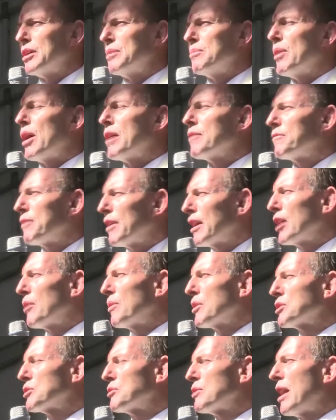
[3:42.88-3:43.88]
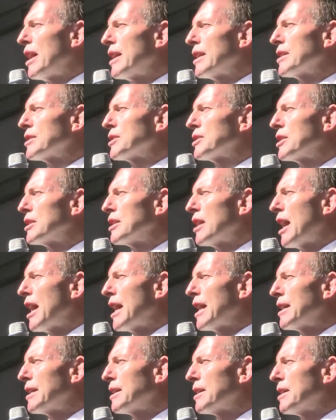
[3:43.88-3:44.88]
my fellow Australians
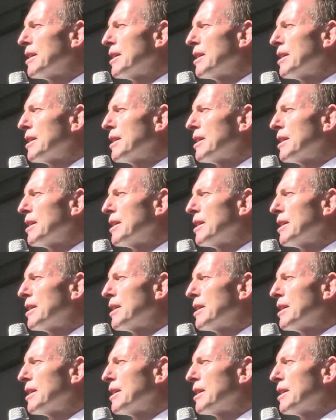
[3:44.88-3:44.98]
today.